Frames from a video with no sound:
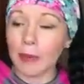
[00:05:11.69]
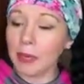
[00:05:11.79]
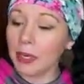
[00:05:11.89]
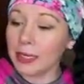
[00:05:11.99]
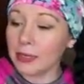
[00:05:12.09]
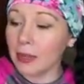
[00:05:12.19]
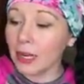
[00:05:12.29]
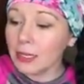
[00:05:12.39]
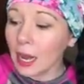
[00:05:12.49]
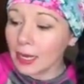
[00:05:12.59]
Because it's
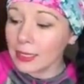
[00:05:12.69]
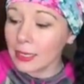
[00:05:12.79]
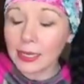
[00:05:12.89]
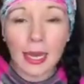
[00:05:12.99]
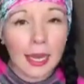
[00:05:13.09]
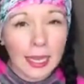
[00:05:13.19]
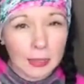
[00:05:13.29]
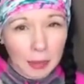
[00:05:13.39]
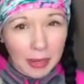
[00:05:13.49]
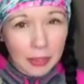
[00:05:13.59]
non-toxic,
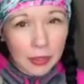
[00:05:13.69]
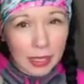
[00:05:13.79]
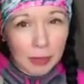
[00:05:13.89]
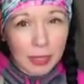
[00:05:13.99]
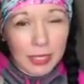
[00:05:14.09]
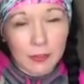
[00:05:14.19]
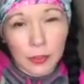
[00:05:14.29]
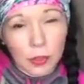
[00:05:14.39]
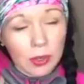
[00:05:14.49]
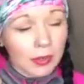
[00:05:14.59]
it's biodegradable, and if
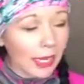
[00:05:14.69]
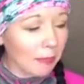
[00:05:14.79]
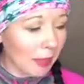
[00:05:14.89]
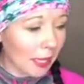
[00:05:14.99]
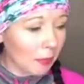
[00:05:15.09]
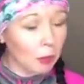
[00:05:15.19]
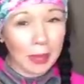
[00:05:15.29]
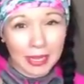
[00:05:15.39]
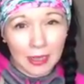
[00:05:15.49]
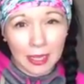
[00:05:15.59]
you're like me, you
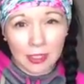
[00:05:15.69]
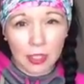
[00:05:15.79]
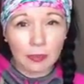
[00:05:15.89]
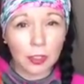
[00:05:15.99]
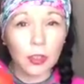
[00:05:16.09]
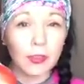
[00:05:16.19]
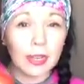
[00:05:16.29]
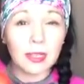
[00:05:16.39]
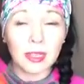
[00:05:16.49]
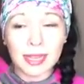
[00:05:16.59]
paint a lot of stuff and you're
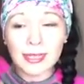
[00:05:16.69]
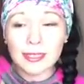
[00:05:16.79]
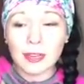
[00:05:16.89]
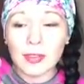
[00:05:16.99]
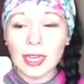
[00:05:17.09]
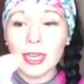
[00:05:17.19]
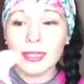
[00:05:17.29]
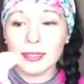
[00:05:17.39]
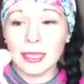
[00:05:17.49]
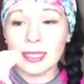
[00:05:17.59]
around a lot of stuff,
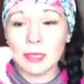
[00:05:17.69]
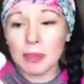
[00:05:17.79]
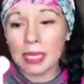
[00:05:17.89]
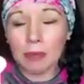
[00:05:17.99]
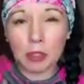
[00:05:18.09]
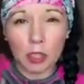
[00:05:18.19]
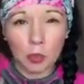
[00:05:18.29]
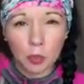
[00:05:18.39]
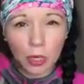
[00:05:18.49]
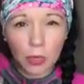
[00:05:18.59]
it's nice to be able to
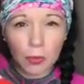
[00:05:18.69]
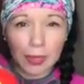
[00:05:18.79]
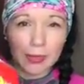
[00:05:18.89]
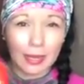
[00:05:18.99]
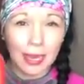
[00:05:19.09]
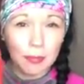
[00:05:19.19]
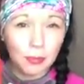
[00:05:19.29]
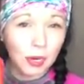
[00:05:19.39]
work with um,